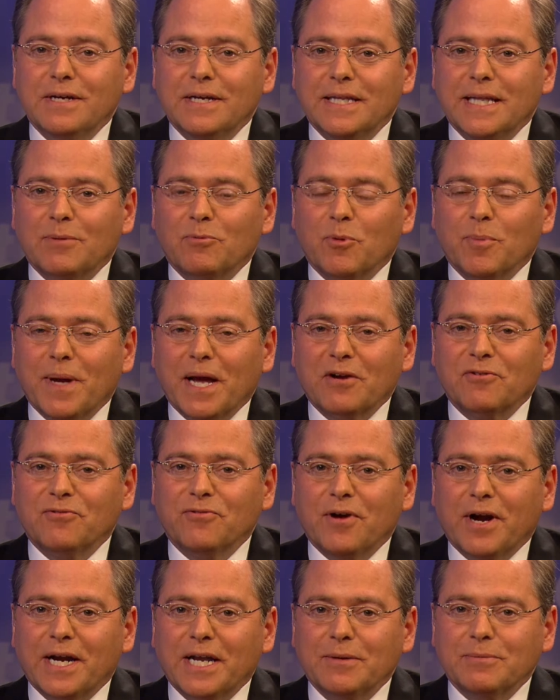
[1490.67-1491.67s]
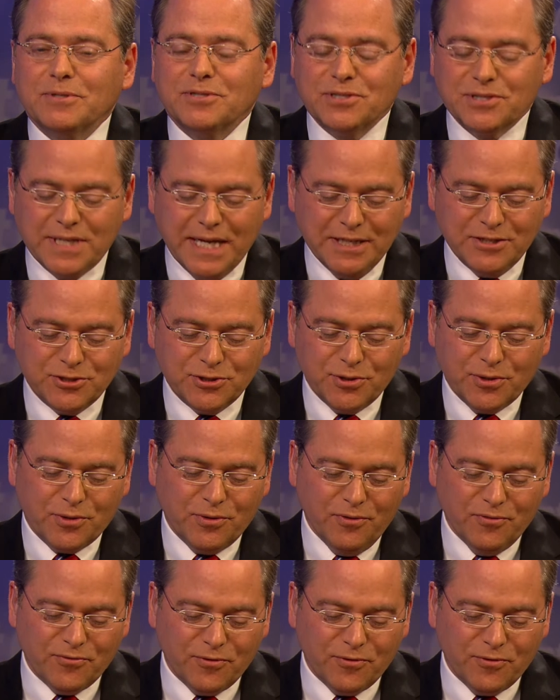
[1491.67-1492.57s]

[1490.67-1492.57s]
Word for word: And then we're back Friday with State Circle.